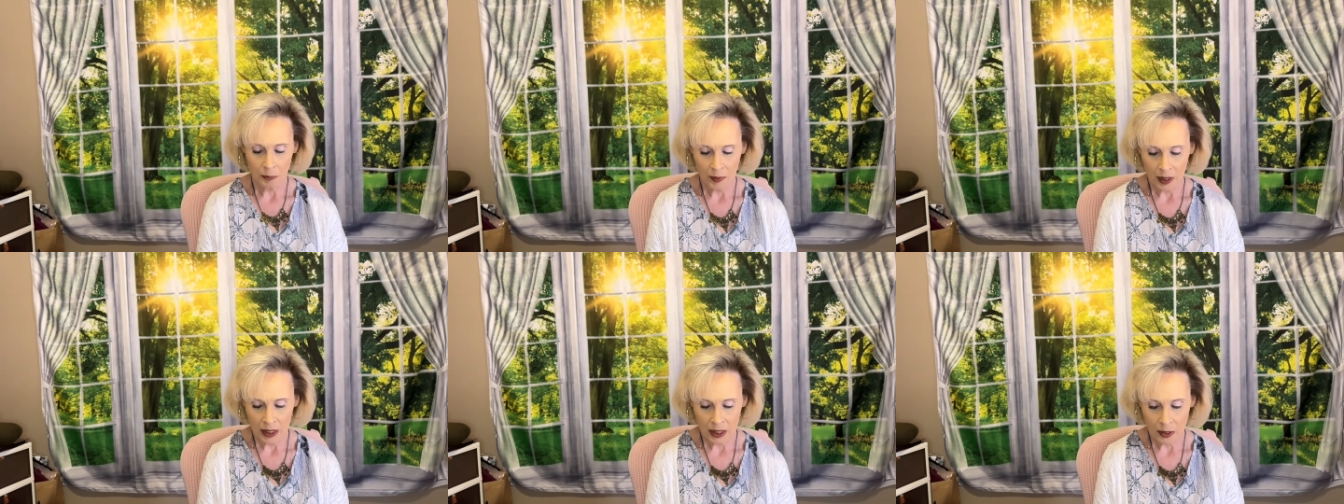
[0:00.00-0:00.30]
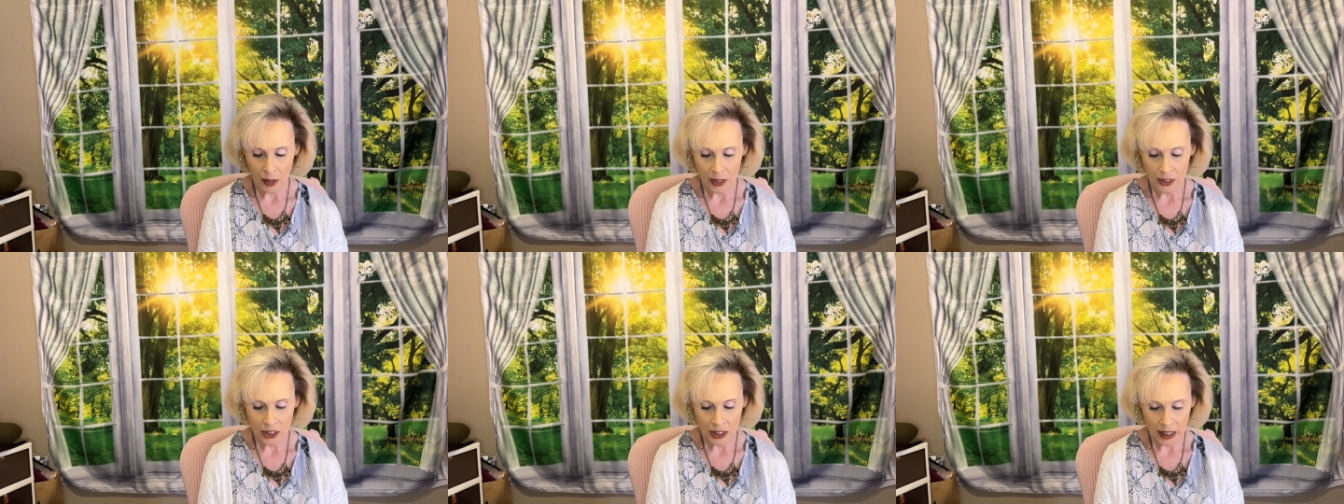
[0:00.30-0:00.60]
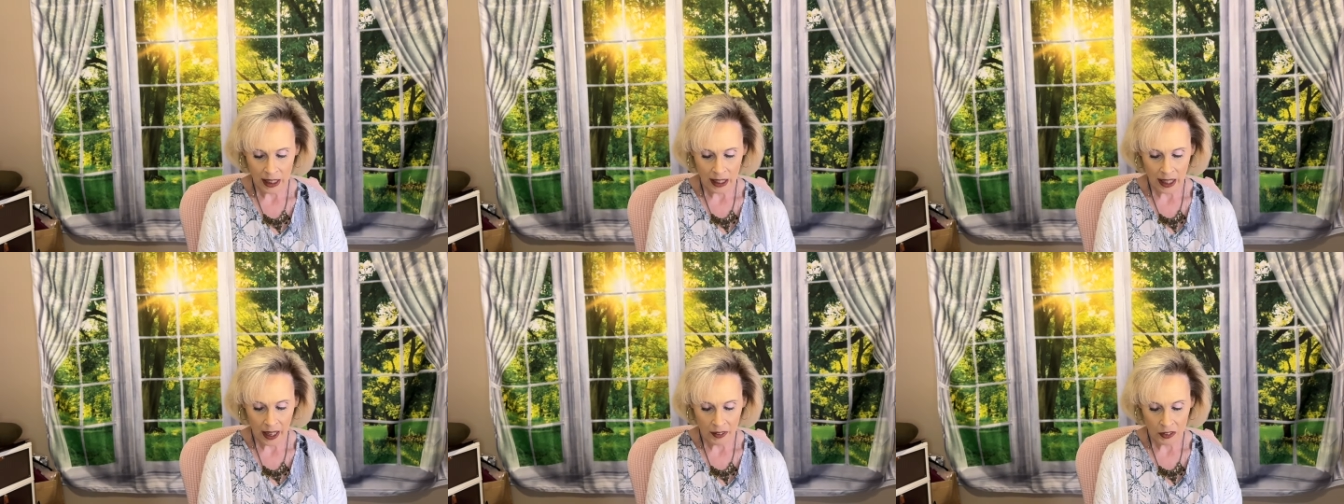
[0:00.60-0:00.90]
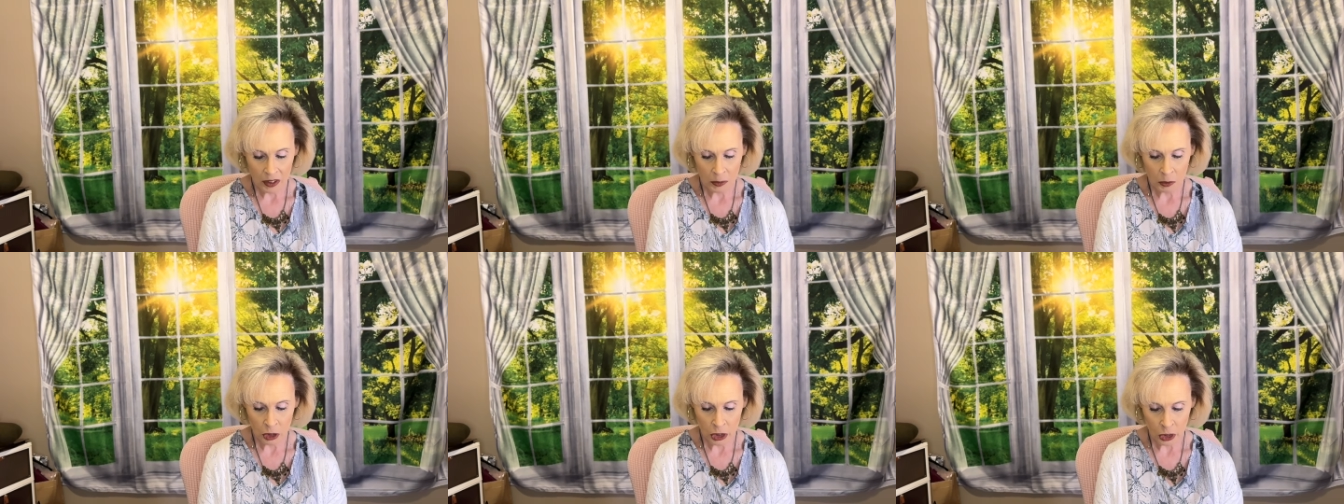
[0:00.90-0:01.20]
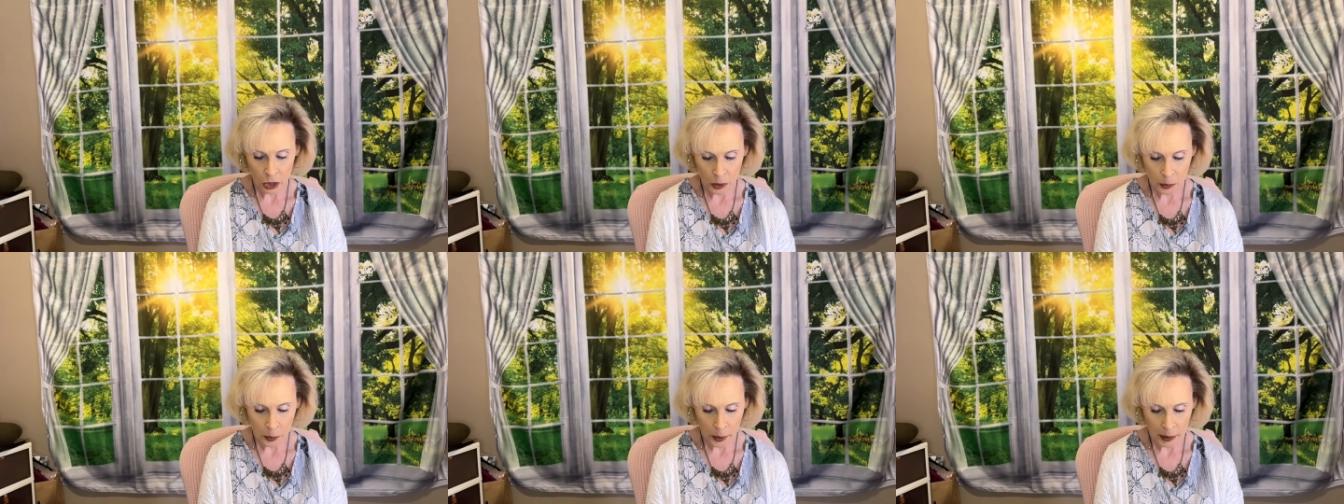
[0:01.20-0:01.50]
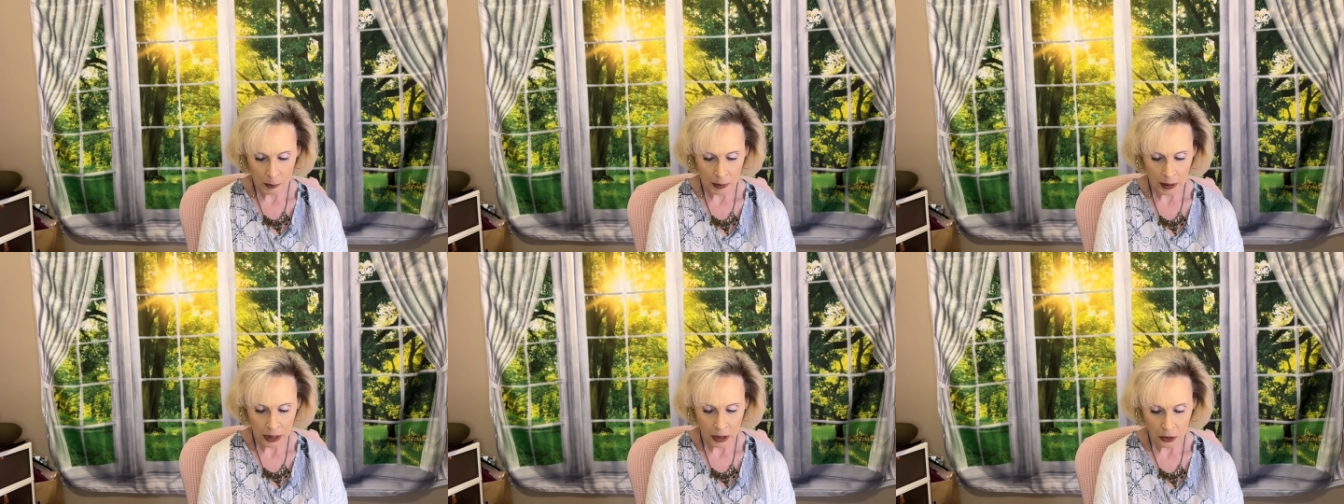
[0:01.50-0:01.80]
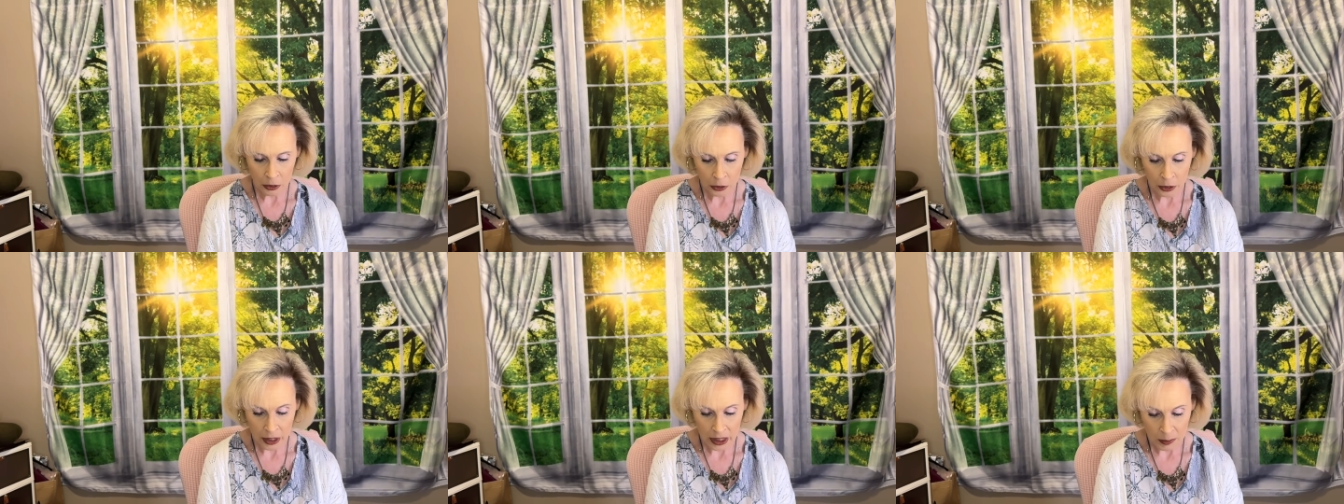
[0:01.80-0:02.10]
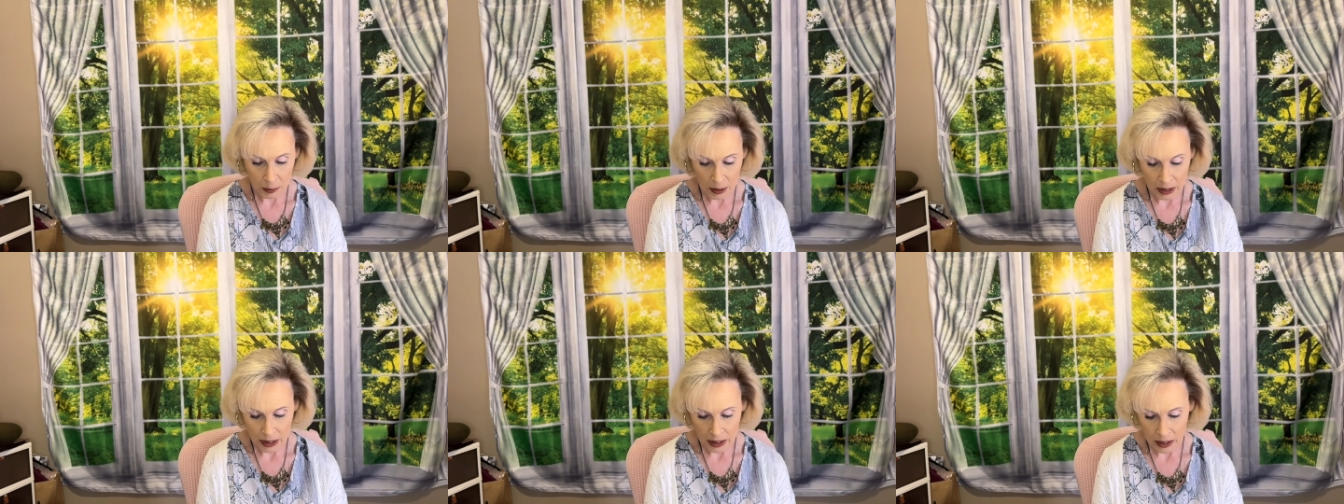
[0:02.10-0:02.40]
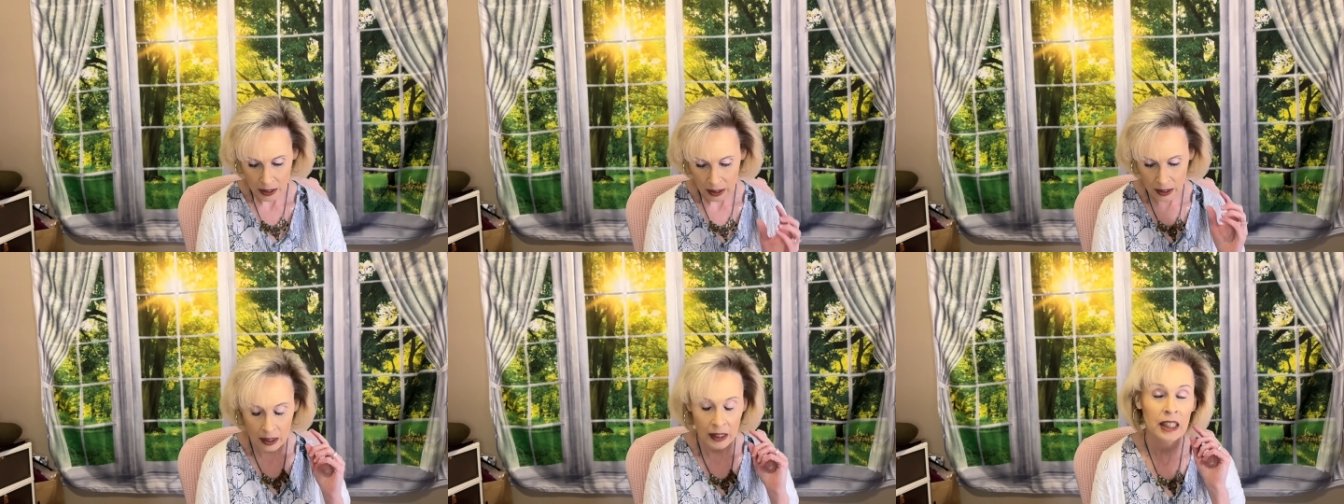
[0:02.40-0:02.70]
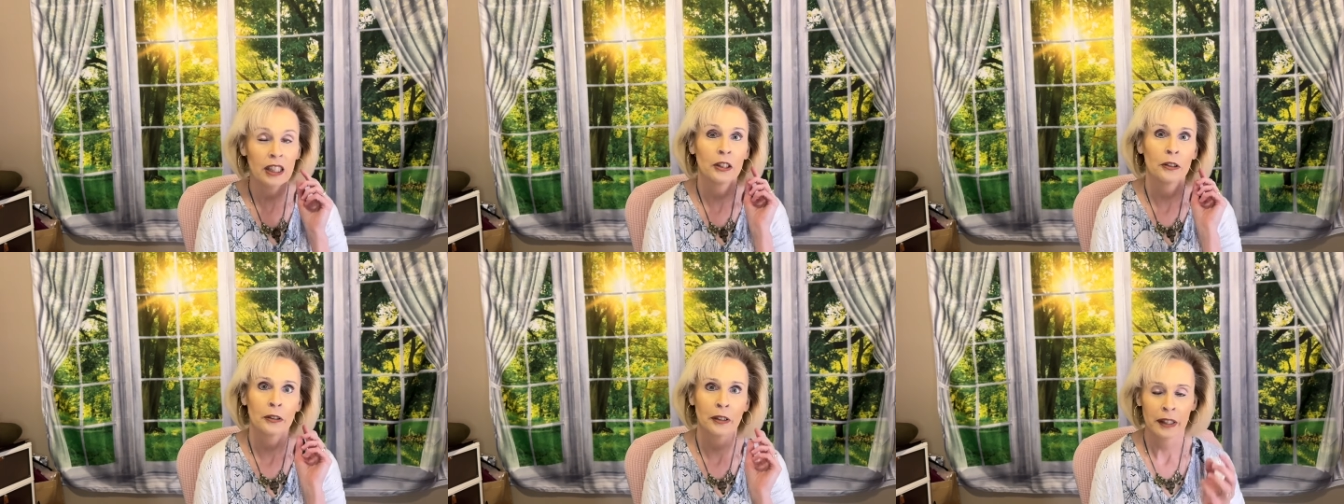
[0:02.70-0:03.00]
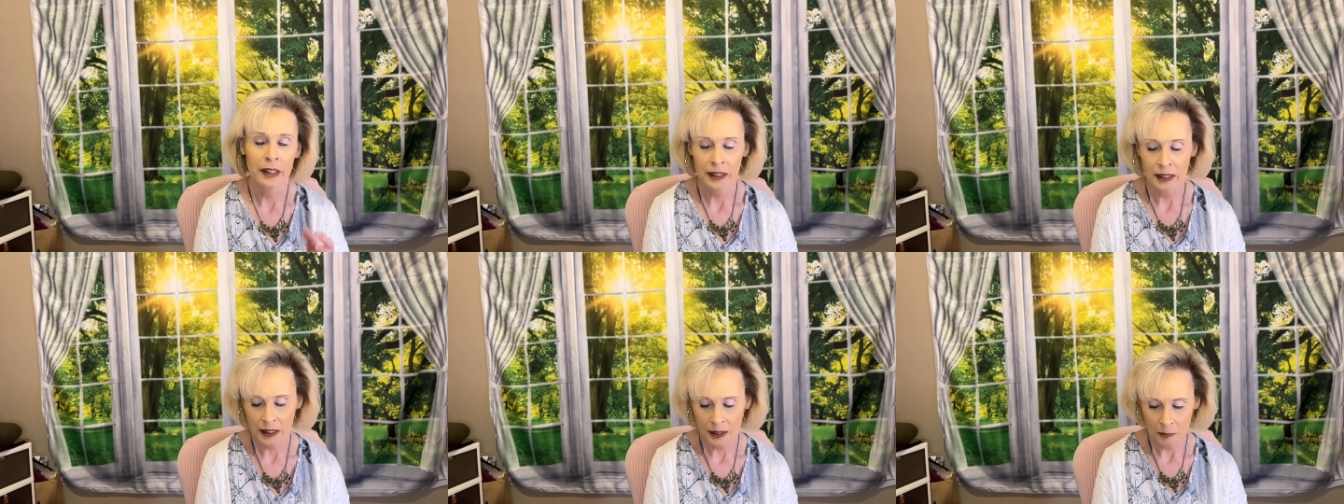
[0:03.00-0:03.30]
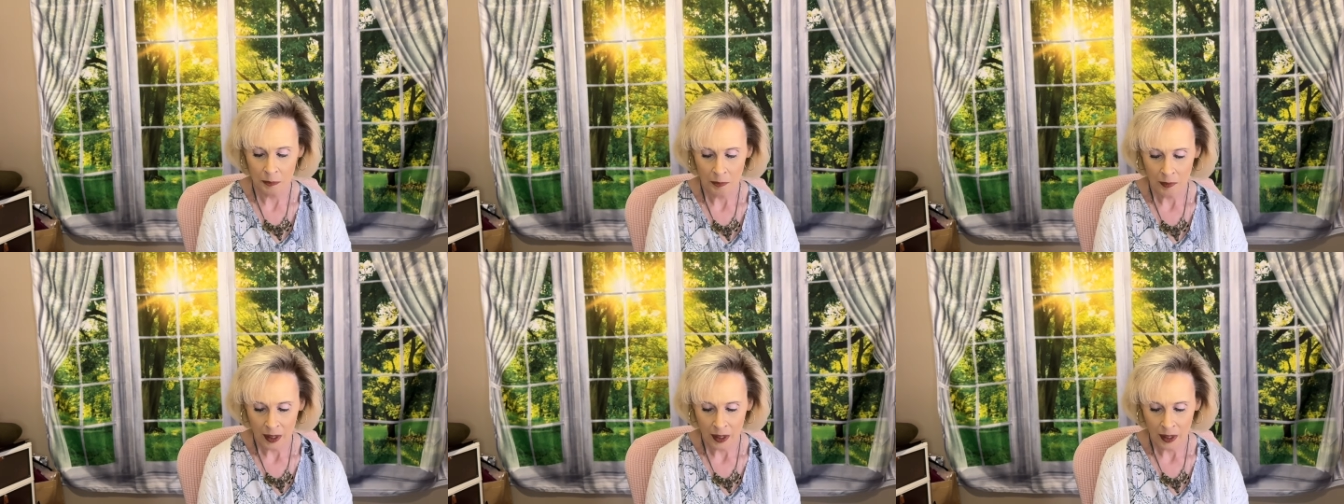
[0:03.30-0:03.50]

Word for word: So I just had to have some gingerbread men Christmas earrings.